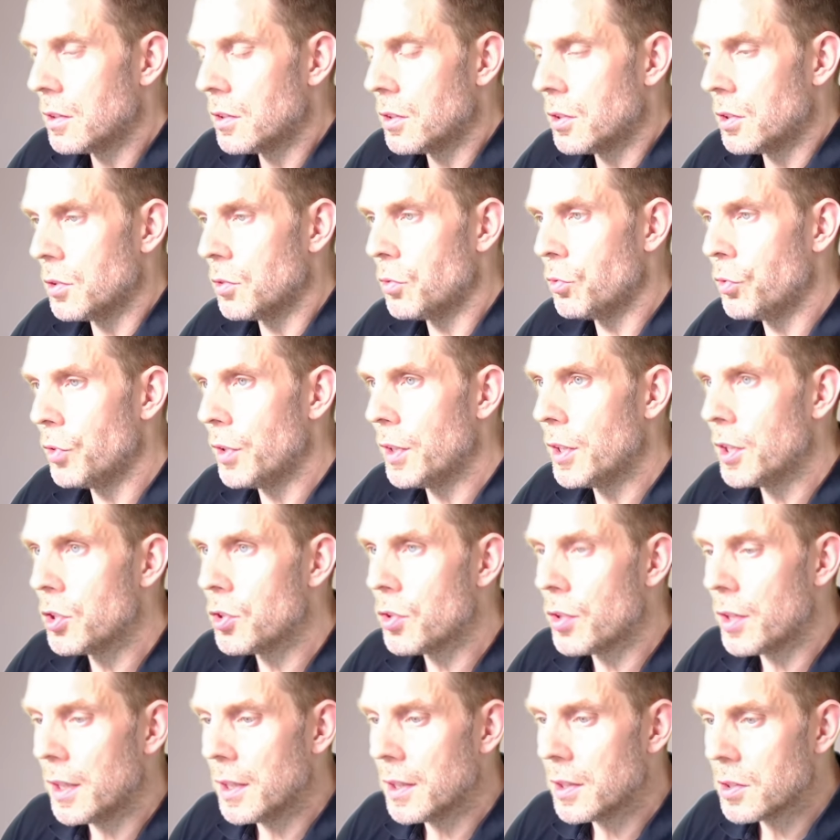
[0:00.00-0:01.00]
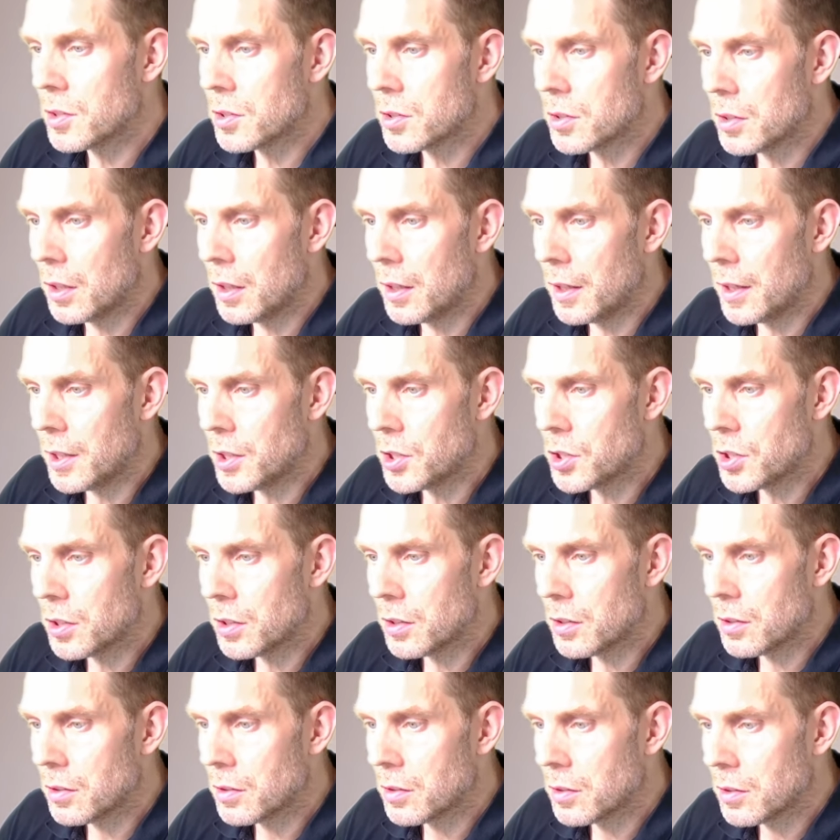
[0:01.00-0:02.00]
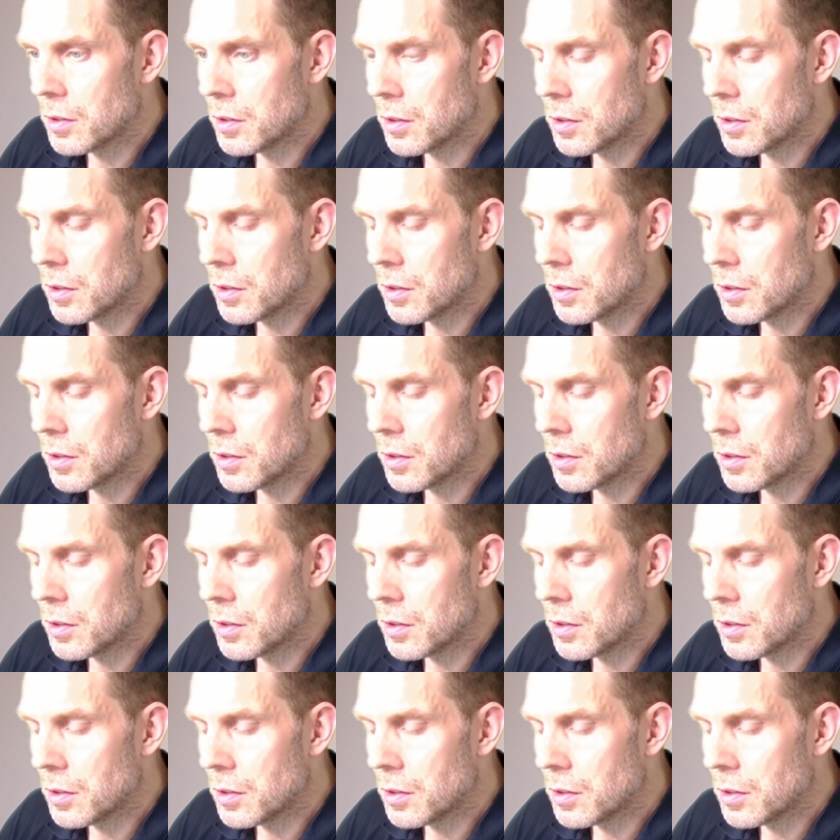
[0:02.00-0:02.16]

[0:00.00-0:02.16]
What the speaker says: to finish the installation,